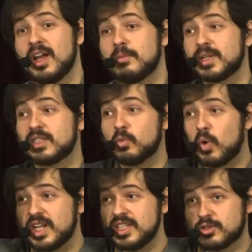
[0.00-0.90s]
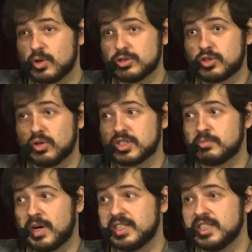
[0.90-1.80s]
But the 1-year-old dogs
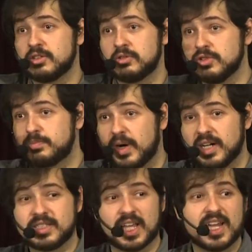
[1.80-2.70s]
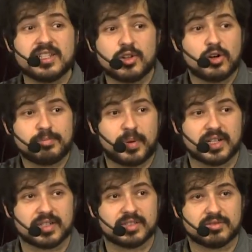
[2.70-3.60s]
might include pugs and
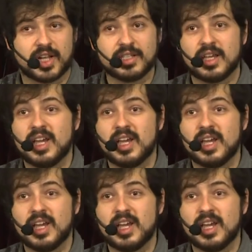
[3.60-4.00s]
non-pugs, right?